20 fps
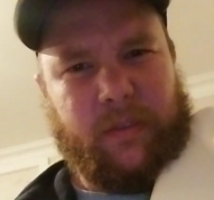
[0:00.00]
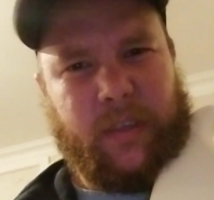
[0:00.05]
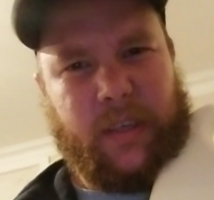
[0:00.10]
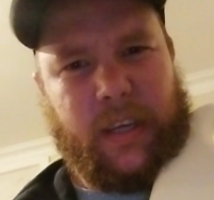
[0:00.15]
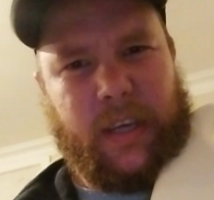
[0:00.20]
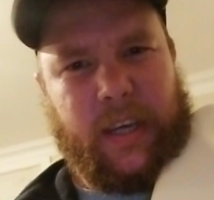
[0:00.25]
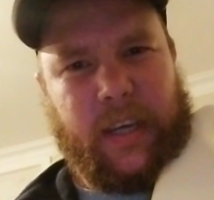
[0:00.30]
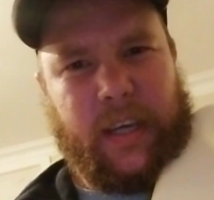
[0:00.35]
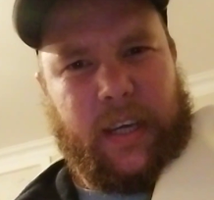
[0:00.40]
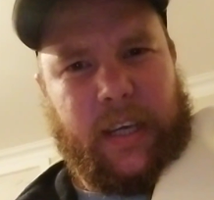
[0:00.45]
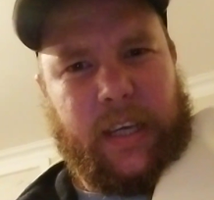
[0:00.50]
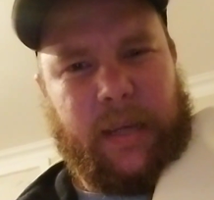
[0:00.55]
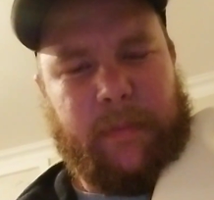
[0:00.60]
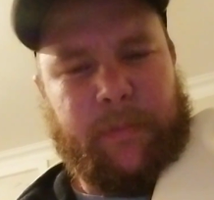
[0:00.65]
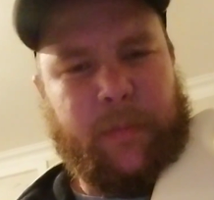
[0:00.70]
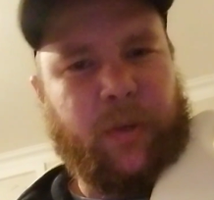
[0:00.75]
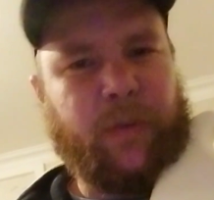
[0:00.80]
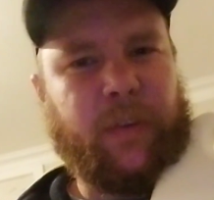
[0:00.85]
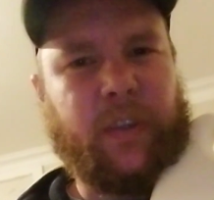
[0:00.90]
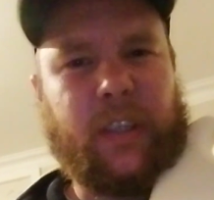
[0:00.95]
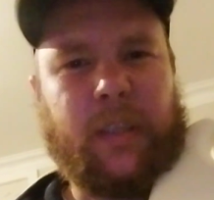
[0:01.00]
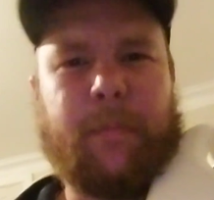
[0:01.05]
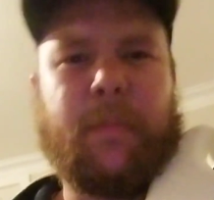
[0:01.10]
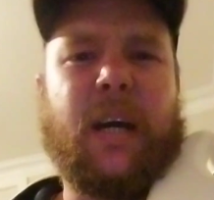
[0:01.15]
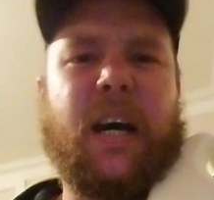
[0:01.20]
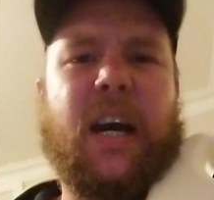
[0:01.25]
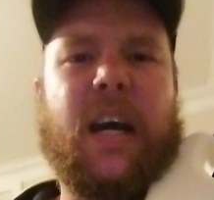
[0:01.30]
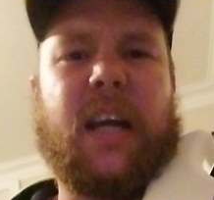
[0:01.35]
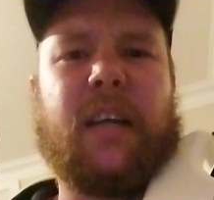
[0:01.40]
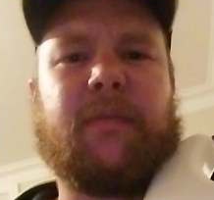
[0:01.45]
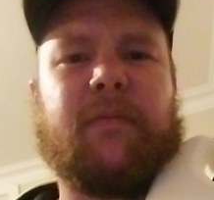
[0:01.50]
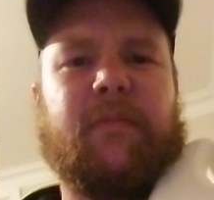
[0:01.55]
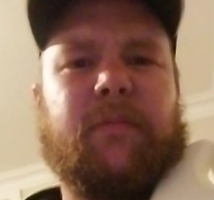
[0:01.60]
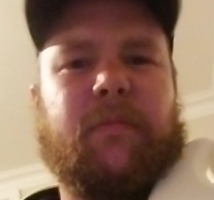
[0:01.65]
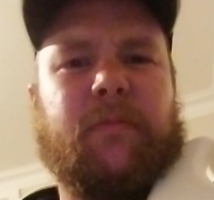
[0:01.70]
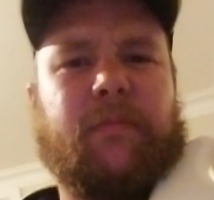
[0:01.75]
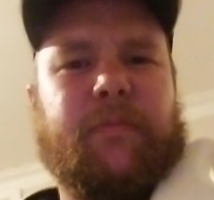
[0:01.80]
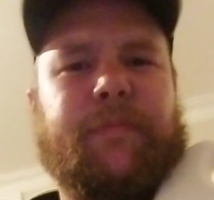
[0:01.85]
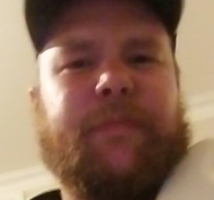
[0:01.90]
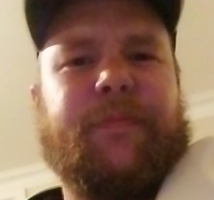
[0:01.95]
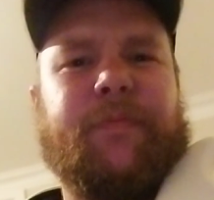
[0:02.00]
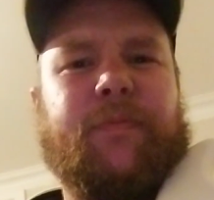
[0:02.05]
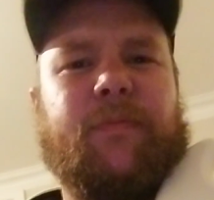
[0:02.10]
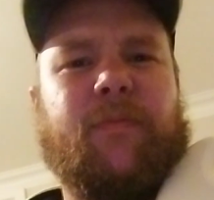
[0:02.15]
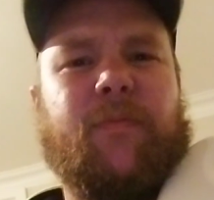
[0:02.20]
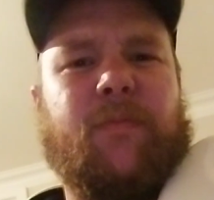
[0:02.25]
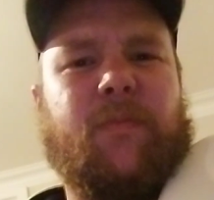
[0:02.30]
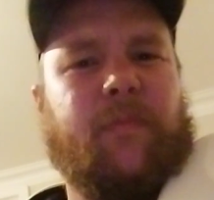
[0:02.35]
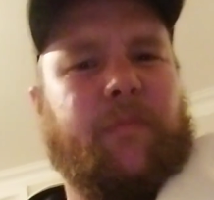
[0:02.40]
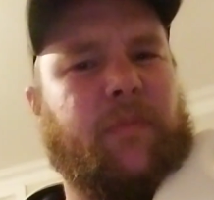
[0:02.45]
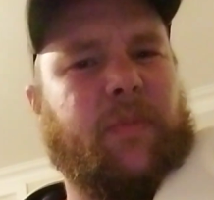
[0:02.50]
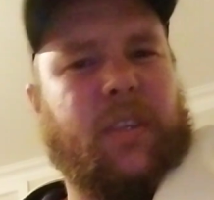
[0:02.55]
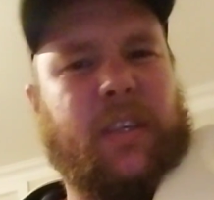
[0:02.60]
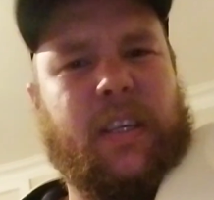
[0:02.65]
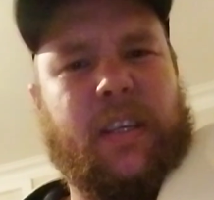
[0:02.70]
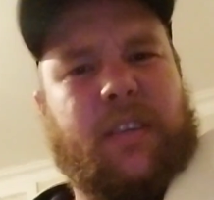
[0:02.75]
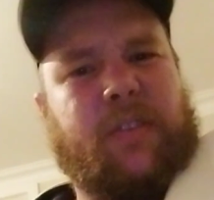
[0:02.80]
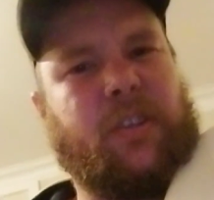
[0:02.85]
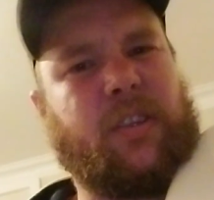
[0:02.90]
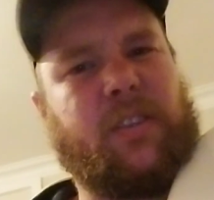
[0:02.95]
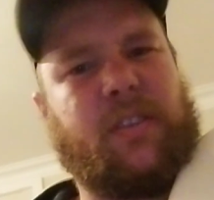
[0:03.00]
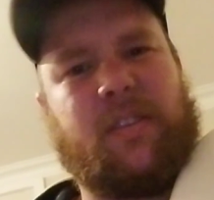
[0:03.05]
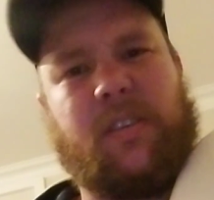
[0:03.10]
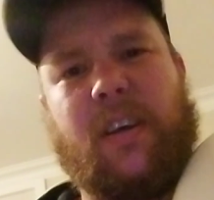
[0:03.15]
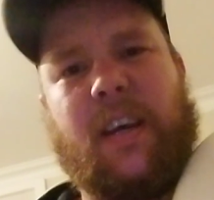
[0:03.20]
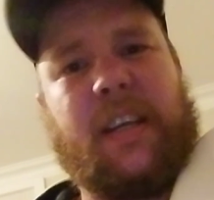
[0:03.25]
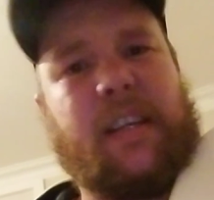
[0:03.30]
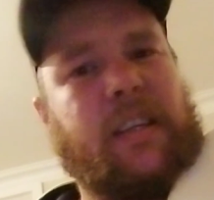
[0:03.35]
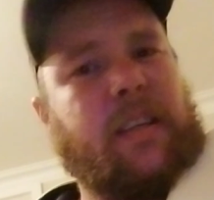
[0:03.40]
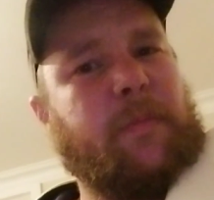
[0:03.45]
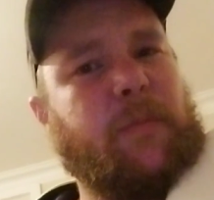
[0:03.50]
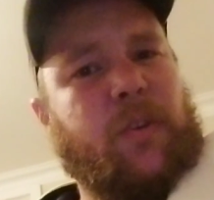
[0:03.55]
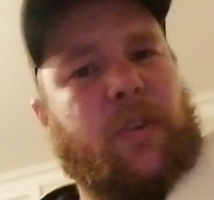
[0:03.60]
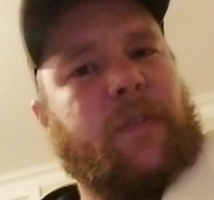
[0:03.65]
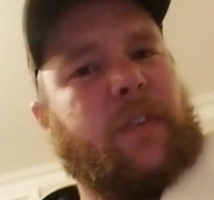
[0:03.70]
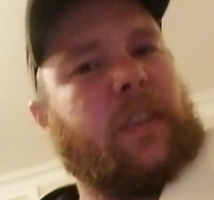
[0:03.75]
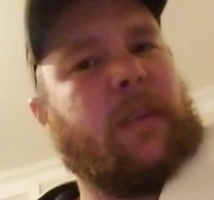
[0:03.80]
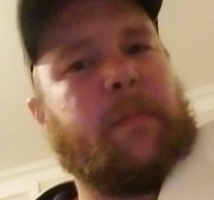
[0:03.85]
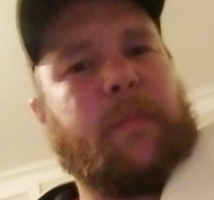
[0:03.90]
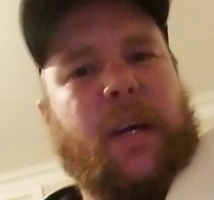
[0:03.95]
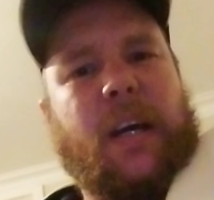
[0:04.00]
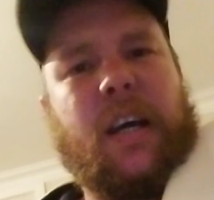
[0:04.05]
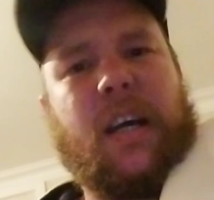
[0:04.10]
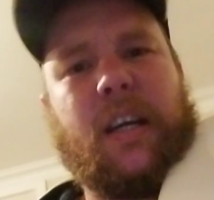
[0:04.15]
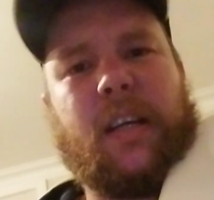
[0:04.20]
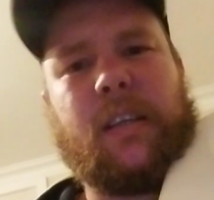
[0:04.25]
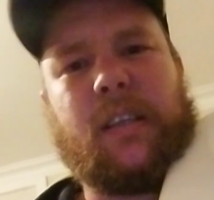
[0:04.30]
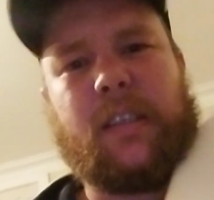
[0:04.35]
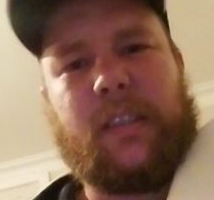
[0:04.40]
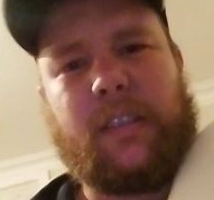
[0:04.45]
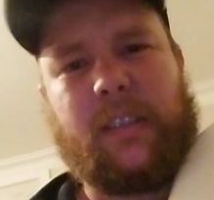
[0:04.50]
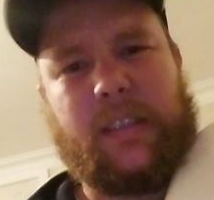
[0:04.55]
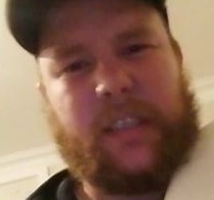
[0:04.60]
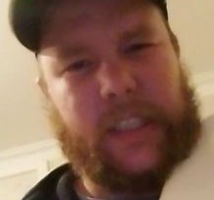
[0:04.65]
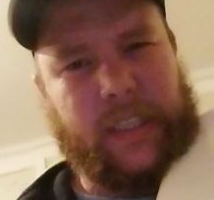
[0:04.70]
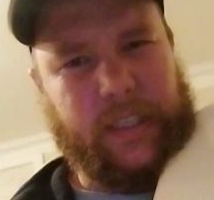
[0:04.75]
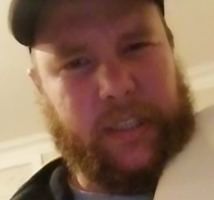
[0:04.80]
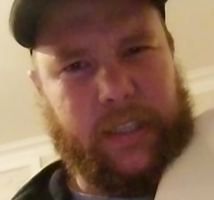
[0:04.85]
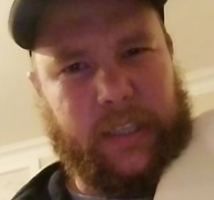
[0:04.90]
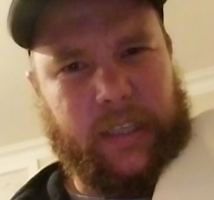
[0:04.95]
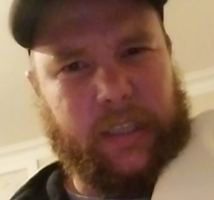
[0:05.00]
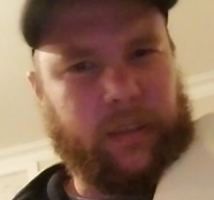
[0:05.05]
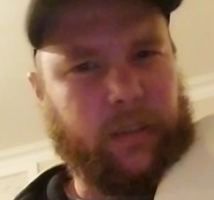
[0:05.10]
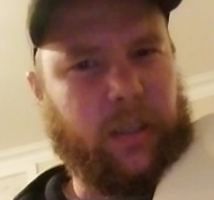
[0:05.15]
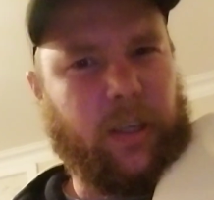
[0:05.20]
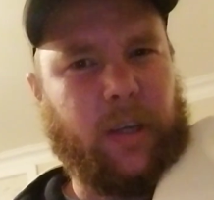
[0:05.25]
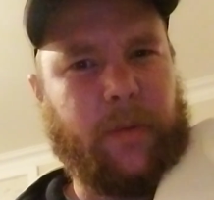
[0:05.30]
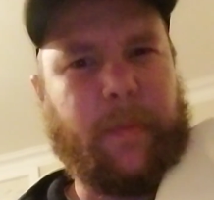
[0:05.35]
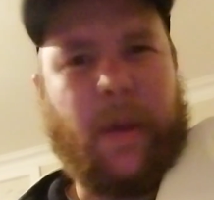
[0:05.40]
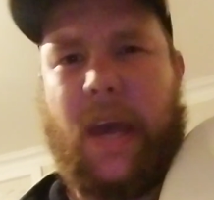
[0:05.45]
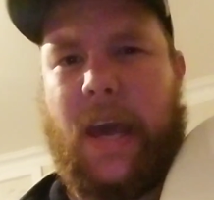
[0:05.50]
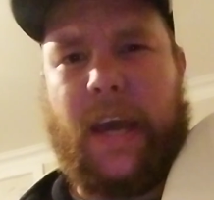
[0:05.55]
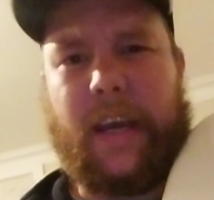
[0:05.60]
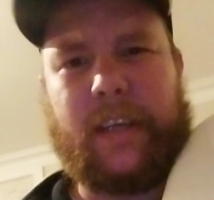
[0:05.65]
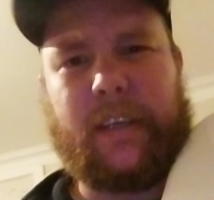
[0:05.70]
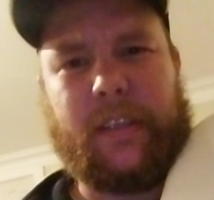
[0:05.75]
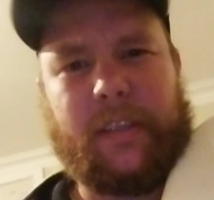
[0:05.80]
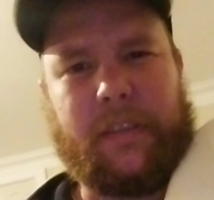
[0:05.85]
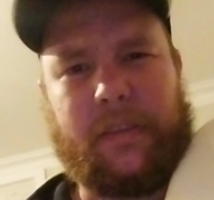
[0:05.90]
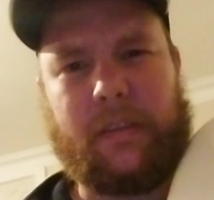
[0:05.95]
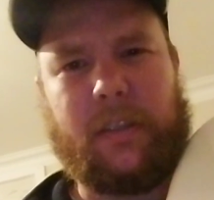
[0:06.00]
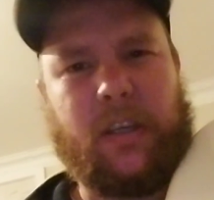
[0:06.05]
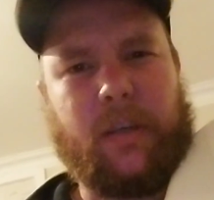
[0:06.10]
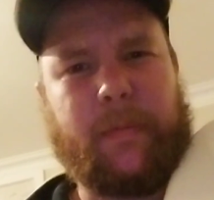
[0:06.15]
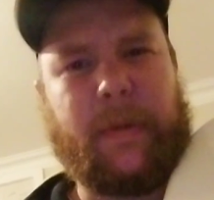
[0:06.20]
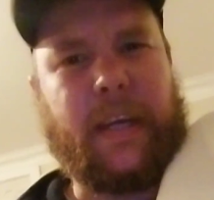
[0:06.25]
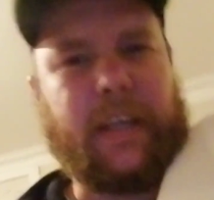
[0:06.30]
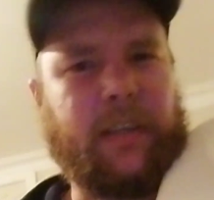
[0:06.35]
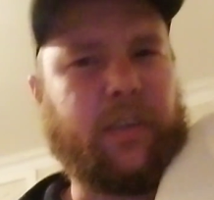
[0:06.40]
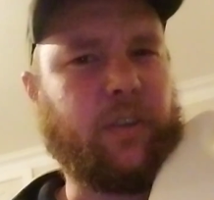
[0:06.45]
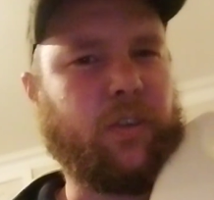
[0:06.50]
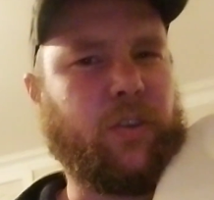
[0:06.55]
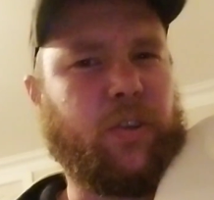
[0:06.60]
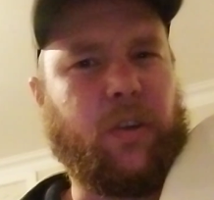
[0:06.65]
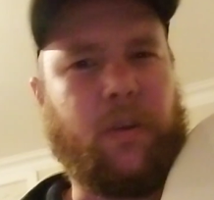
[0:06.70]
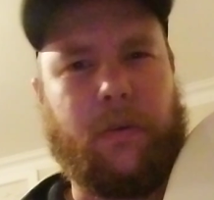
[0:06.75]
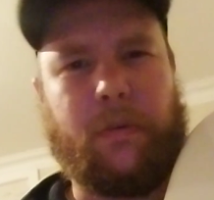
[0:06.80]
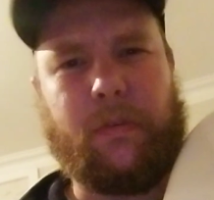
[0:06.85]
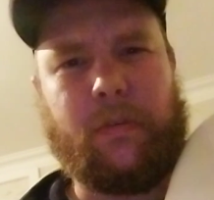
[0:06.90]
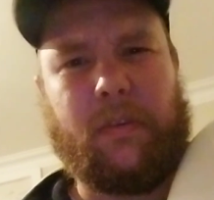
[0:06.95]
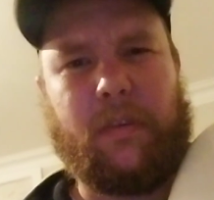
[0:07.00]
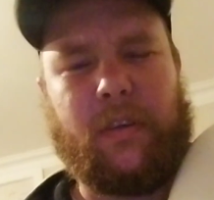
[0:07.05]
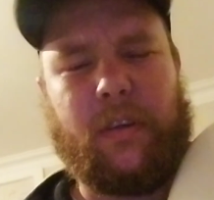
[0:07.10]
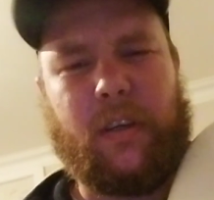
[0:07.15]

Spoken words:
moving the bar. Just slightly moving the bar, it'll go back into tune,